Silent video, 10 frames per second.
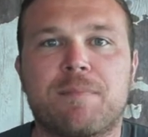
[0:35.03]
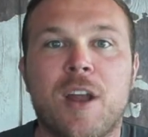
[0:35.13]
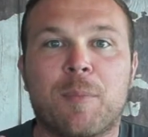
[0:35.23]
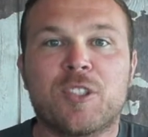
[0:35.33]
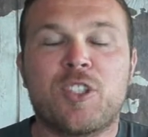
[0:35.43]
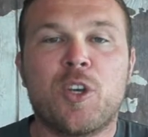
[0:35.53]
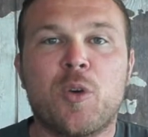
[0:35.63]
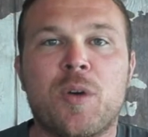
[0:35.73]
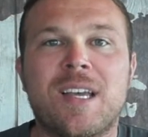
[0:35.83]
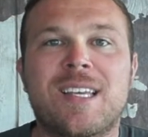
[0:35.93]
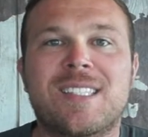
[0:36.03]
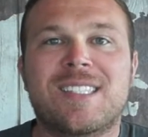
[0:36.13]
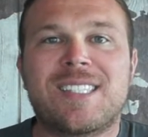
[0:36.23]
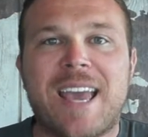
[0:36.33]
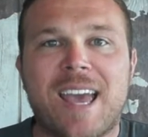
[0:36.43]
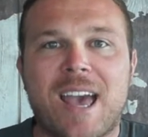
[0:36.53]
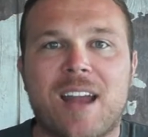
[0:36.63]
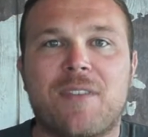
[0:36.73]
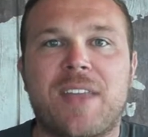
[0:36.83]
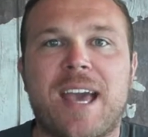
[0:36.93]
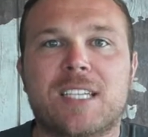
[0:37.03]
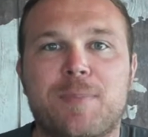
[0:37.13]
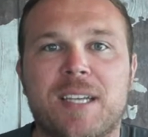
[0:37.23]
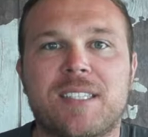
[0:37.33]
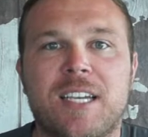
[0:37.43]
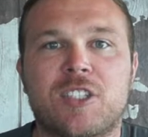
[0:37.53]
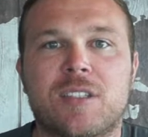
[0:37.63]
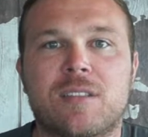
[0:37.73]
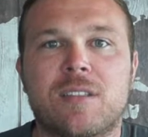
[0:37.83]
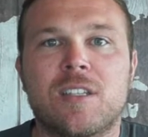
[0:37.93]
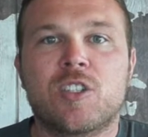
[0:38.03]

Number two, stay ahead of the expectations.